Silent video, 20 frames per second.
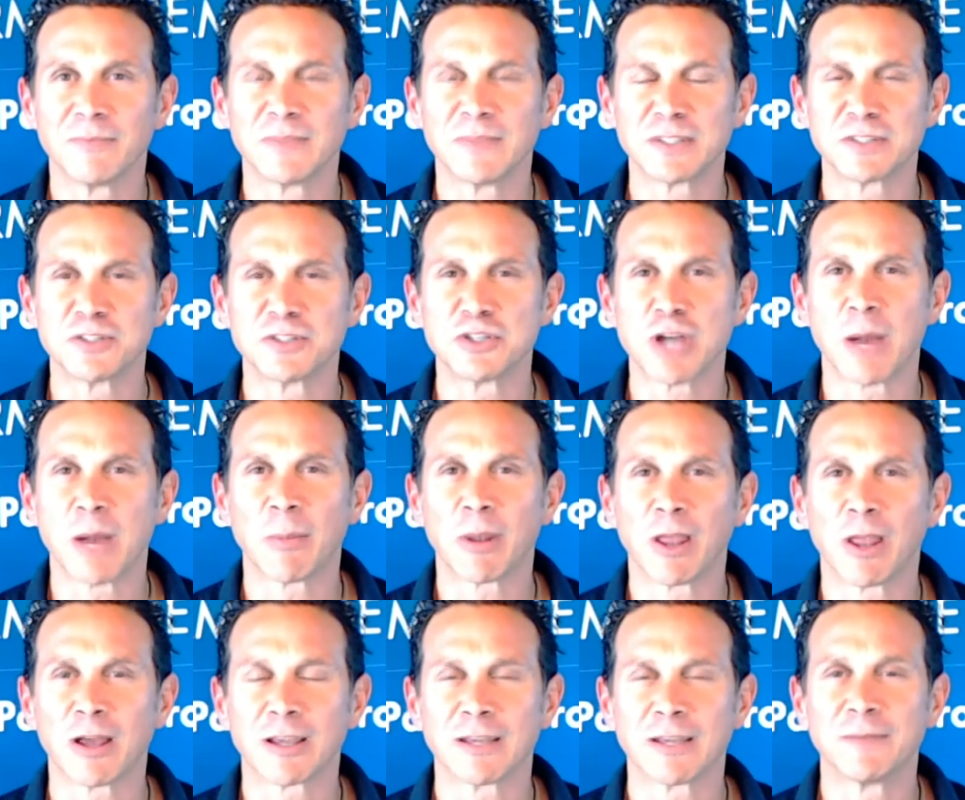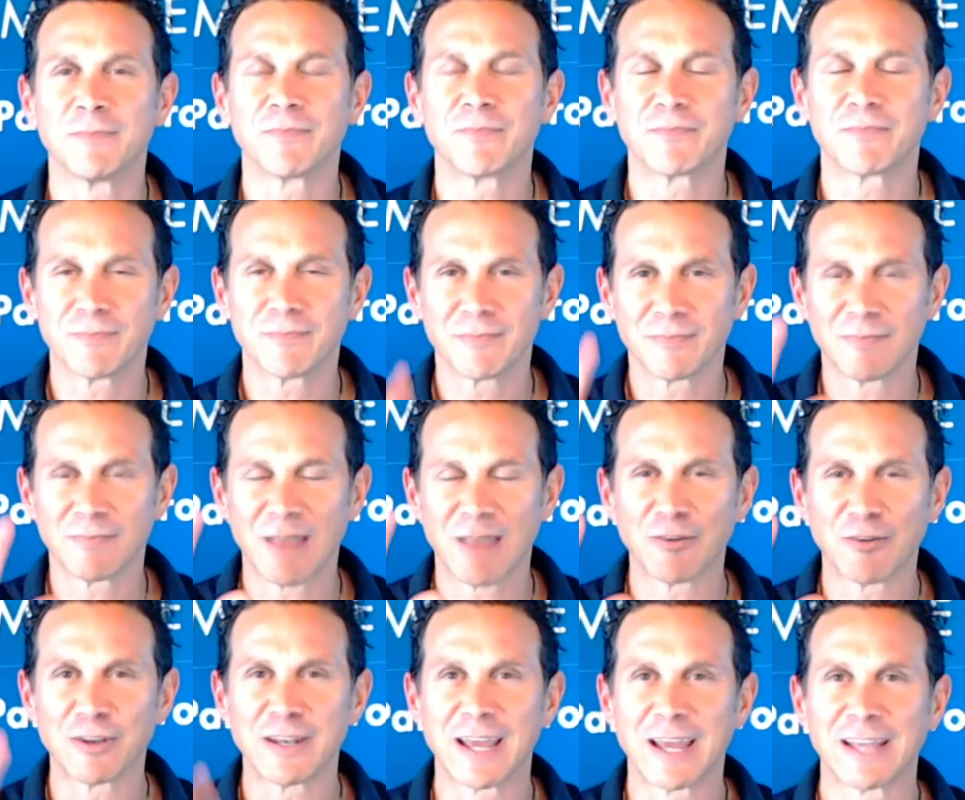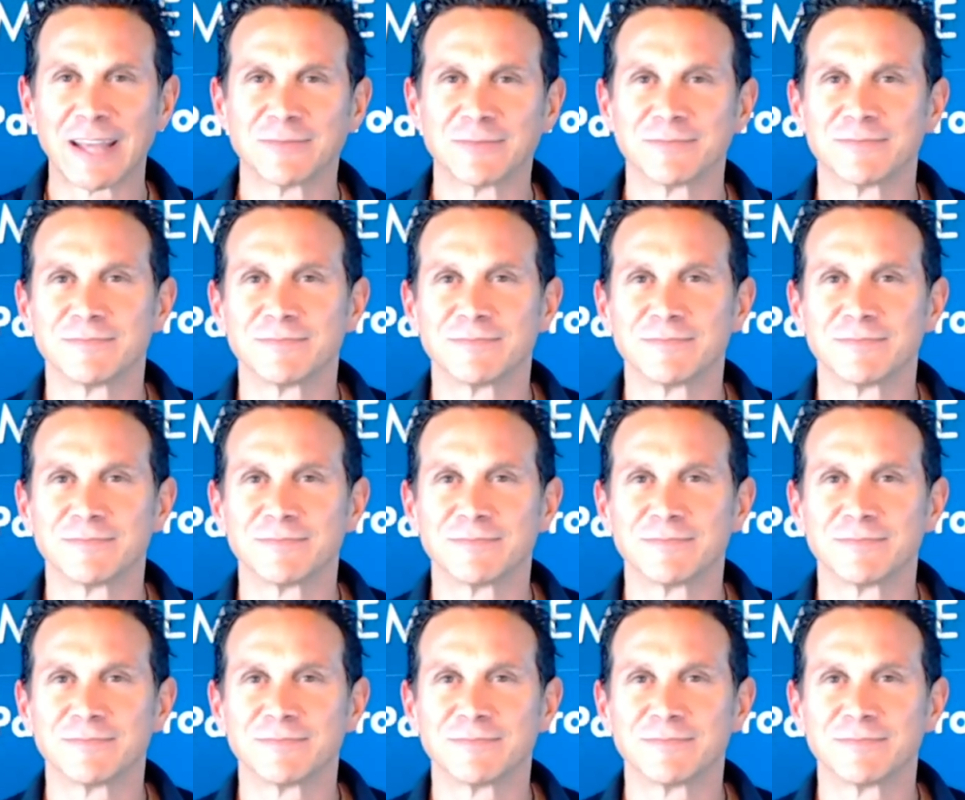This is John Malanca. Have a good night.